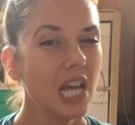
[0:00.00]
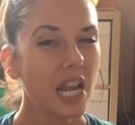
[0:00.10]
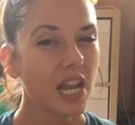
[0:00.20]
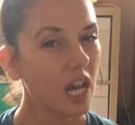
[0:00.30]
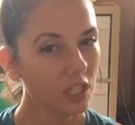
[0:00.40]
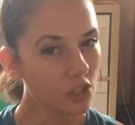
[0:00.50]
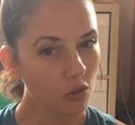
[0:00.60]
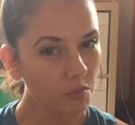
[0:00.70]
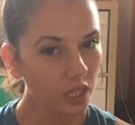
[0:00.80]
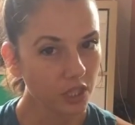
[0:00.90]
Not so
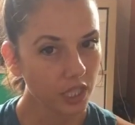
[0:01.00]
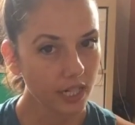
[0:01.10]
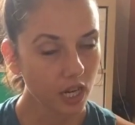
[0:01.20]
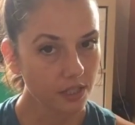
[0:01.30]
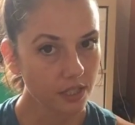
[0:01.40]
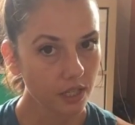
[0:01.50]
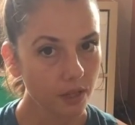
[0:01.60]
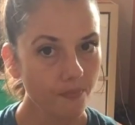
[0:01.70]
much in asana,